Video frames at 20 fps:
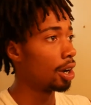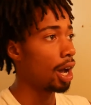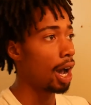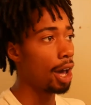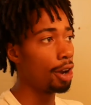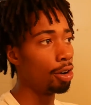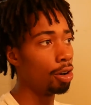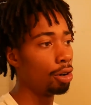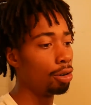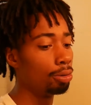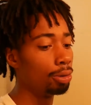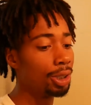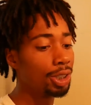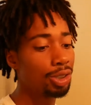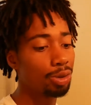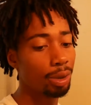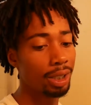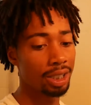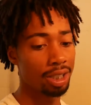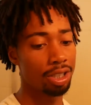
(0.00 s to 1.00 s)
I know
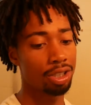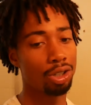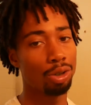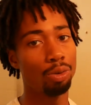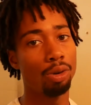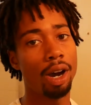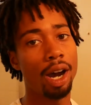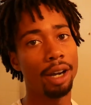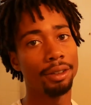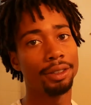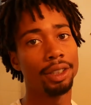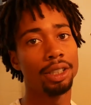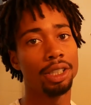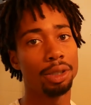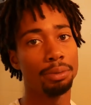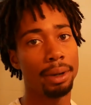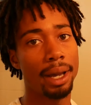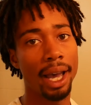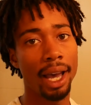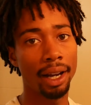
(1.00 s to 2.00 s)
retwisting too often
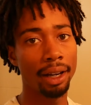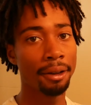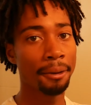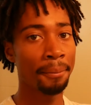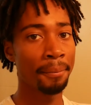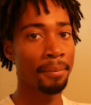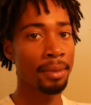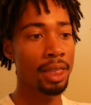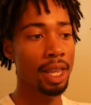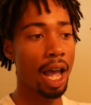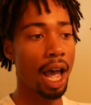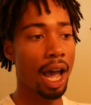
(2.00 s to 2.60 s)
is bad.